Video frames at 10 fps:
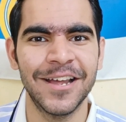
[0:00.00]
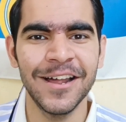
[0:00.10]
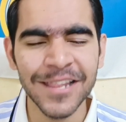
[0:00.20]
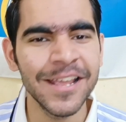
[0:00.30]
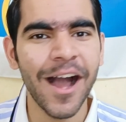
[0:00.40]

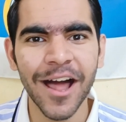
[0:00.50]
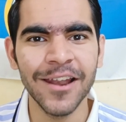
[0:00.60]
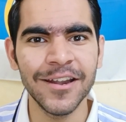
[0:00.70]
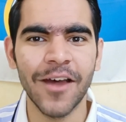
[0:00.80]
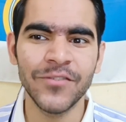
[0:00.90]
Erling
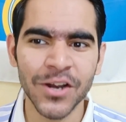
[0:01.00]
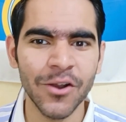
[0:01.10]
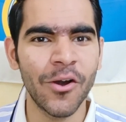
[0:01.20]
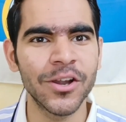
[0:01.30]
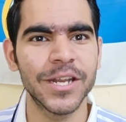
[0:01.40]
Haaland, after a
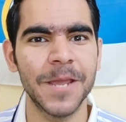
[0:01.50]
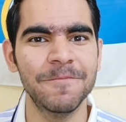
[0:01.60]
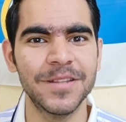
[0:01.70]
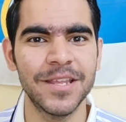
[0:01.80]
long time,